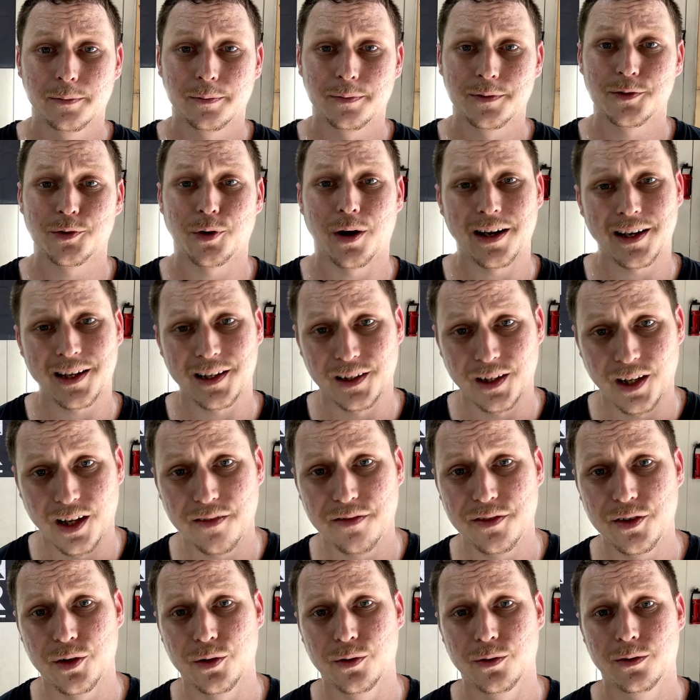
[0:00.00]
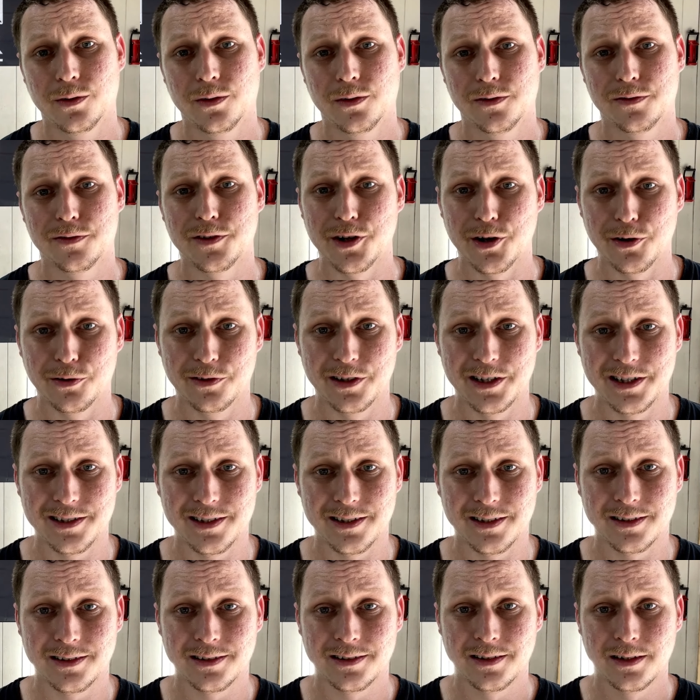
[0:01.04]
So I can love you for no
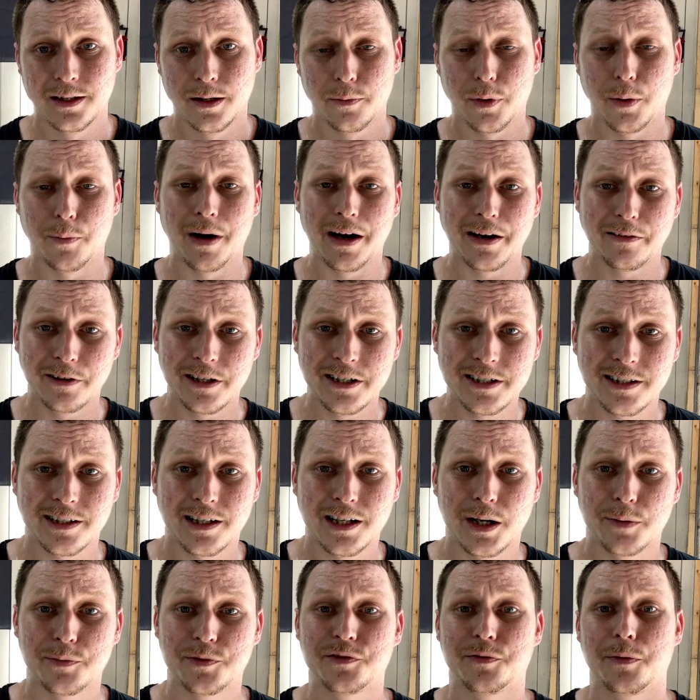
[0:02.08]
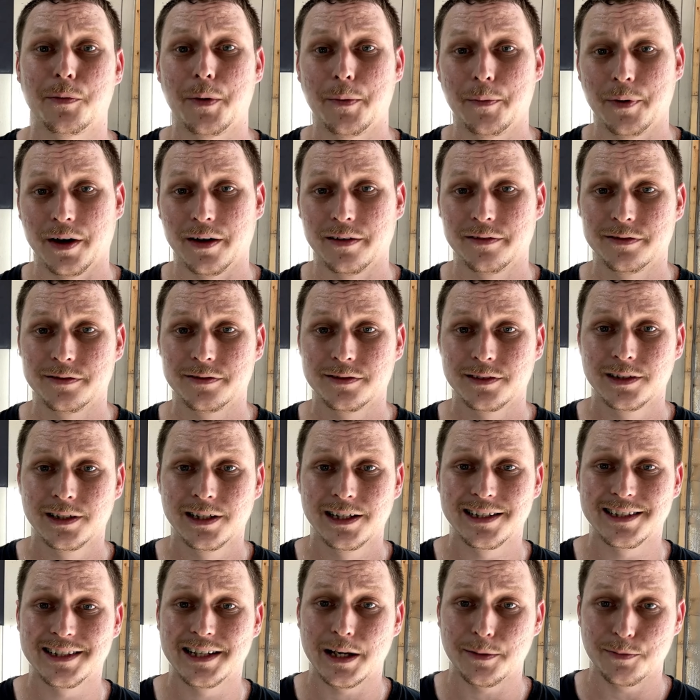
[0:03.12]
reason. But my reason comes from above.
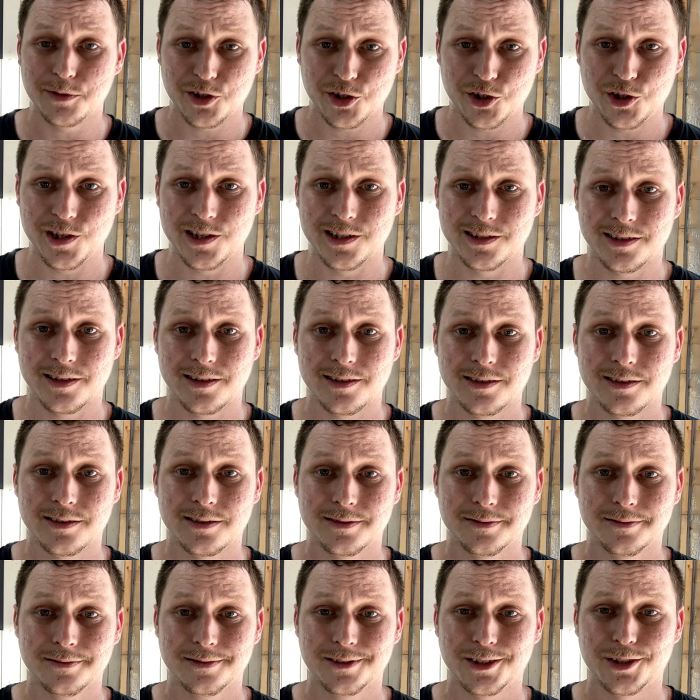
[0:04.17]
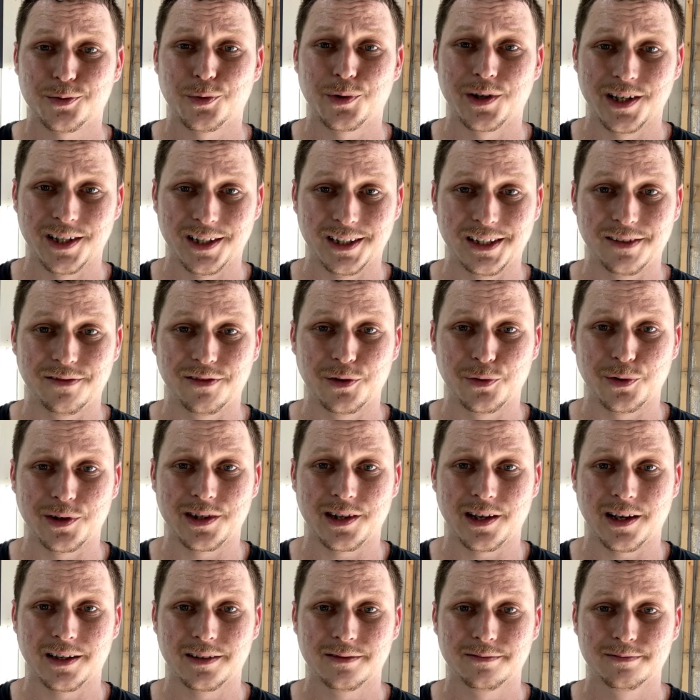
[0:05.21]
His name is Jesus. Just wanted to leave you with
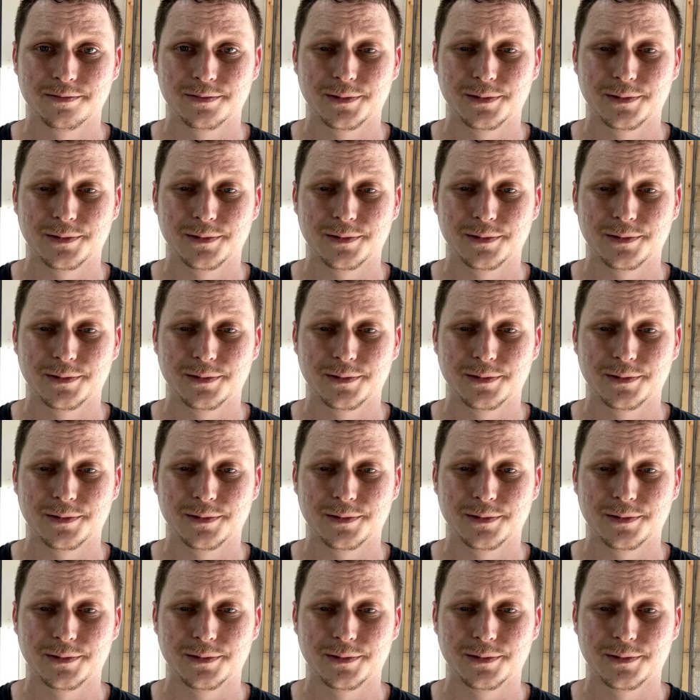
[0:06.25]
that.